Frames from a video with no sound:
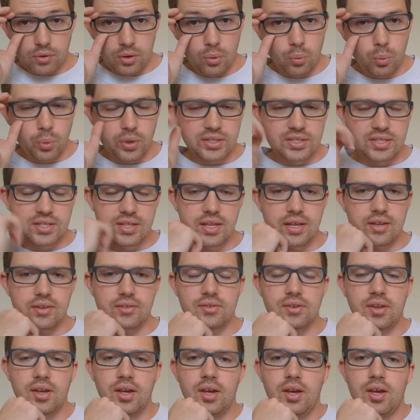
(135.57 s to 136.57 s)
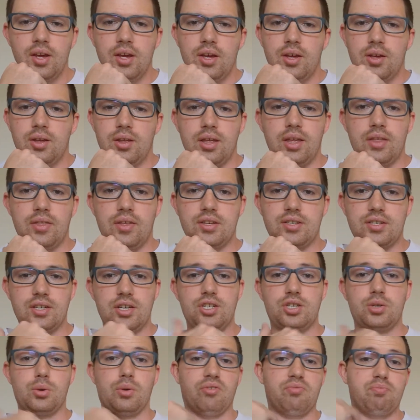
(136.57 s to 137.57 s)
was this
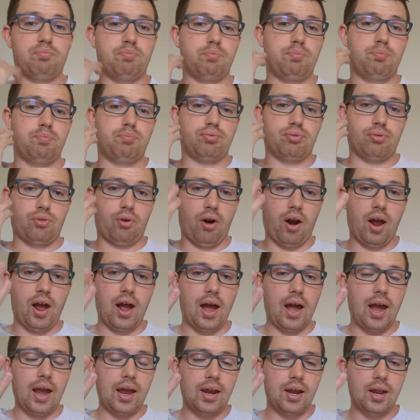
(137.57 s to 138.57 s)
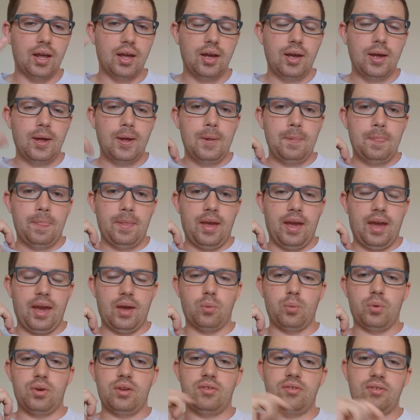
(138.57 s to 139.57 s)
issue of pride,
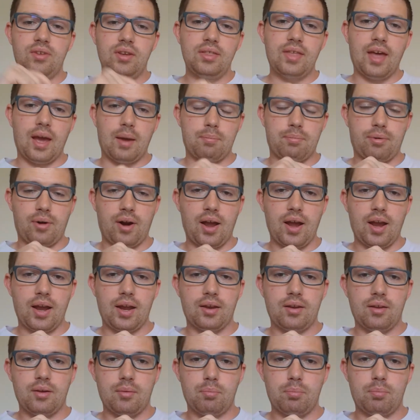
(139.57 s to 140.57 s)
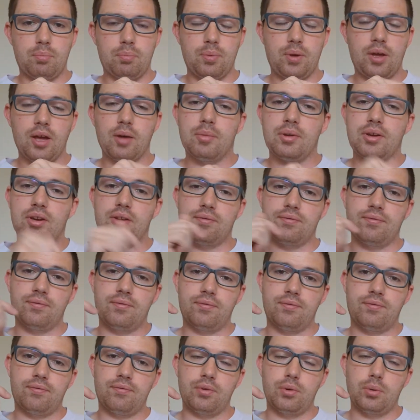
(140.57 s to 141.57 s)
and we see that pride come into
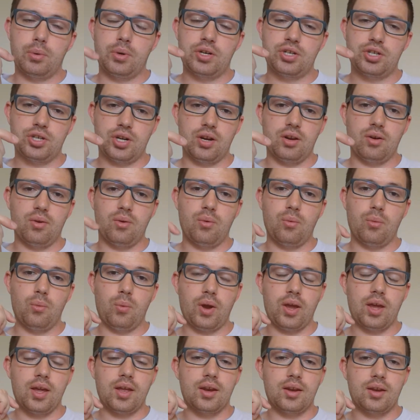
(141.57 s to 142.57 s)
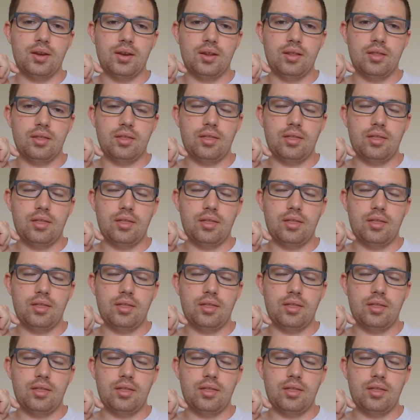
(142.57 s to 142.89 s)
fruition when